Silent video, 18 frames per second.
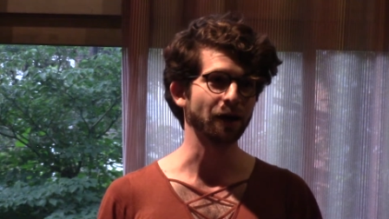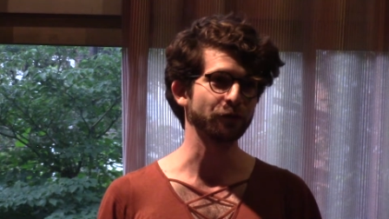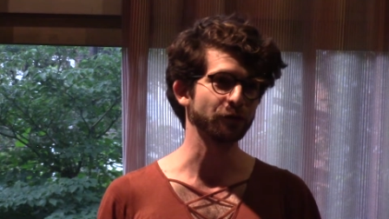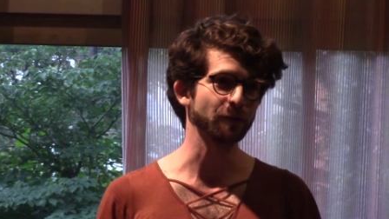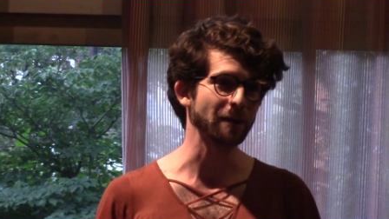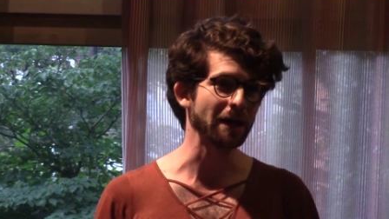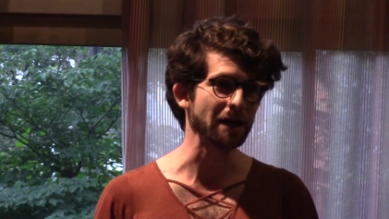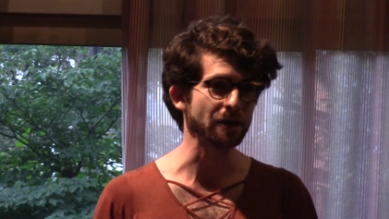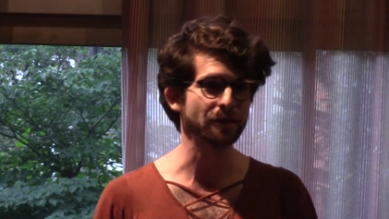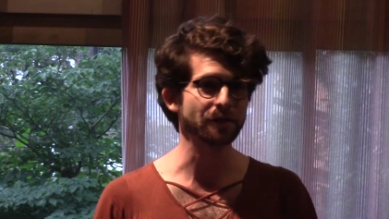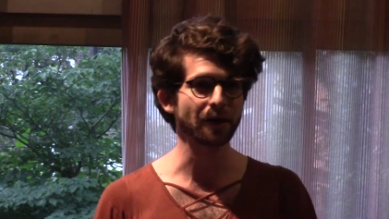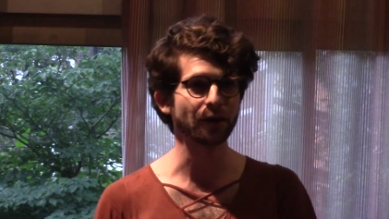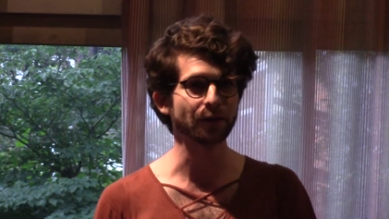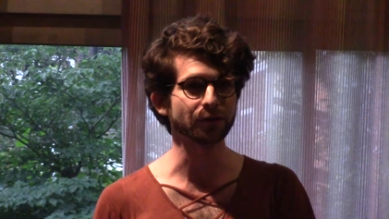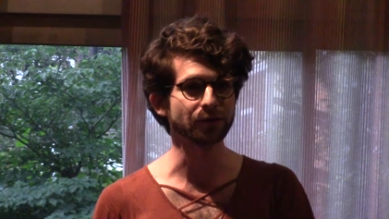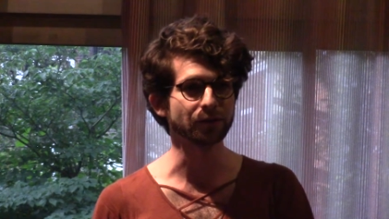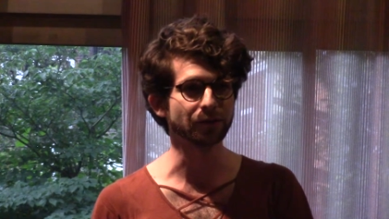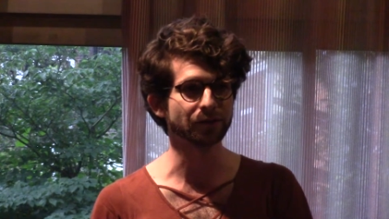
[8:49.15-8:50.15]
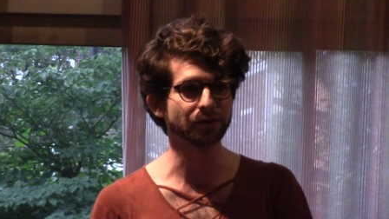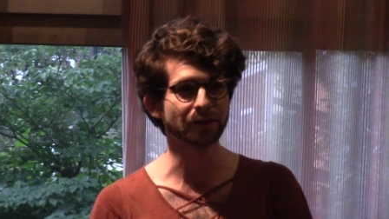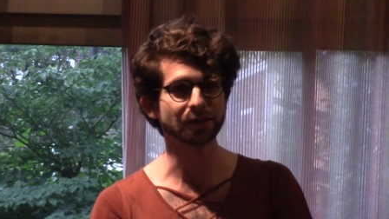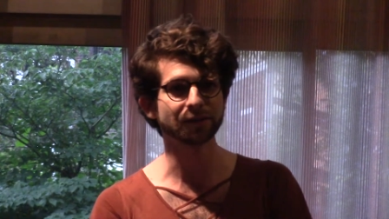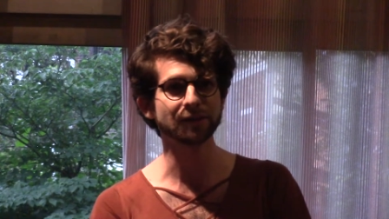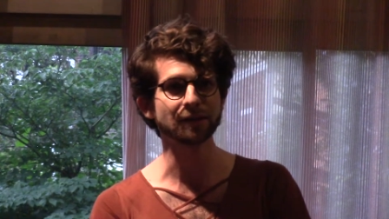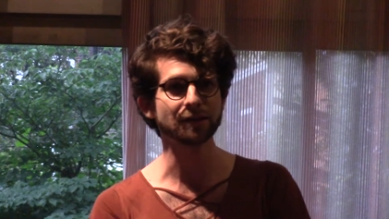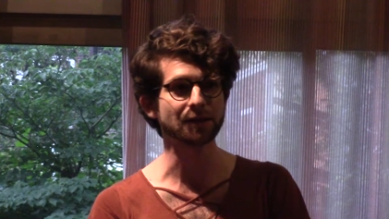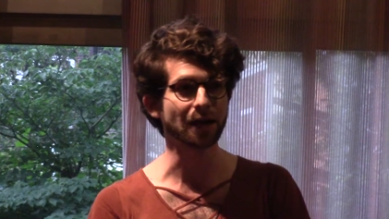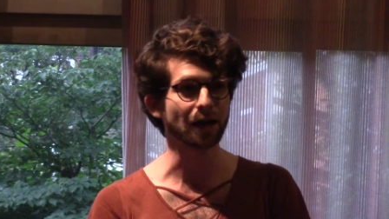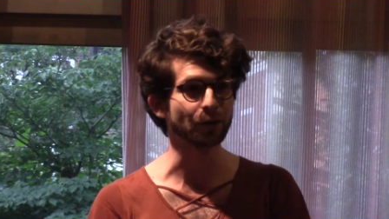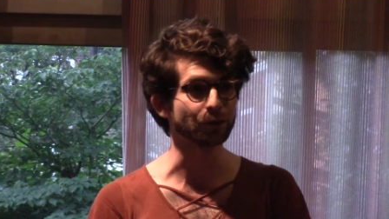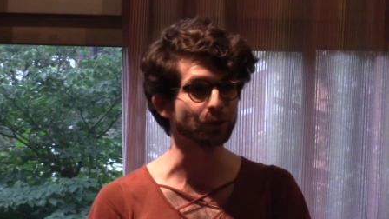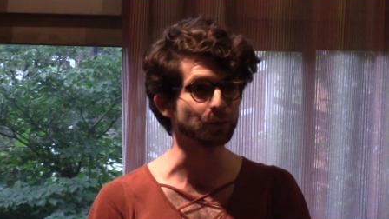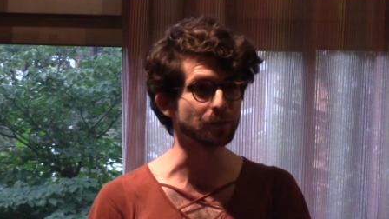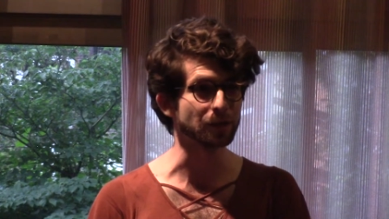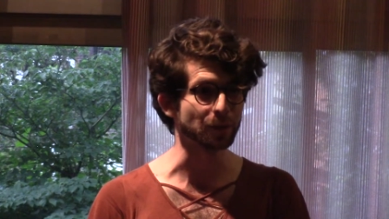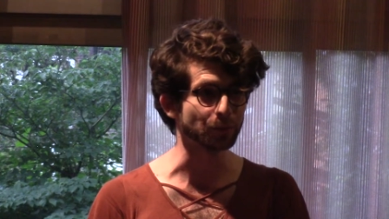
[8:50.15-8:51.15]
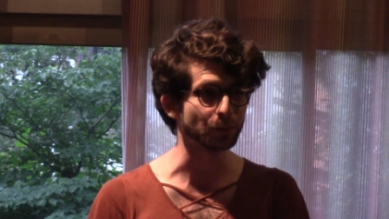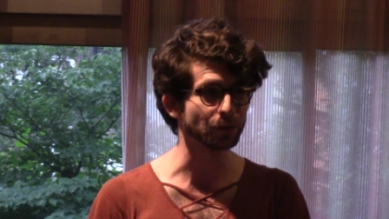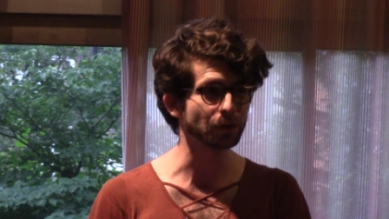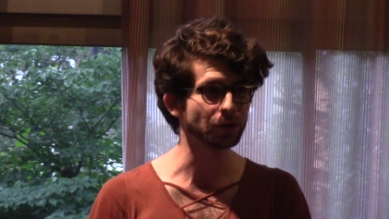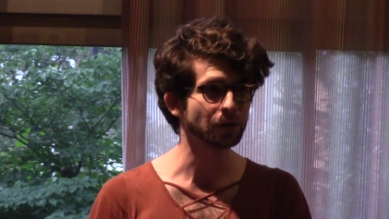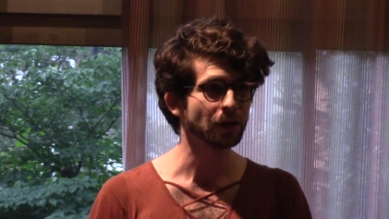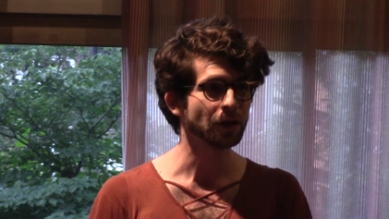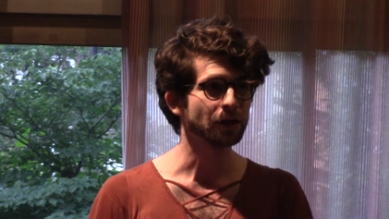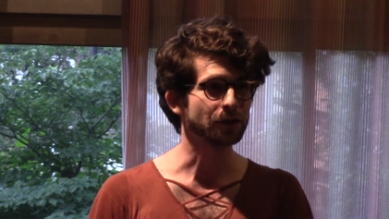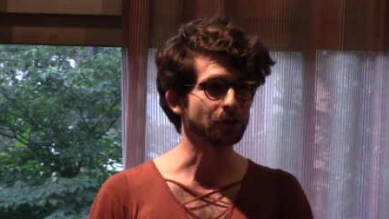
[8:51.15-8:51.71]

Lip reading: from 8,000 to 16,000 people.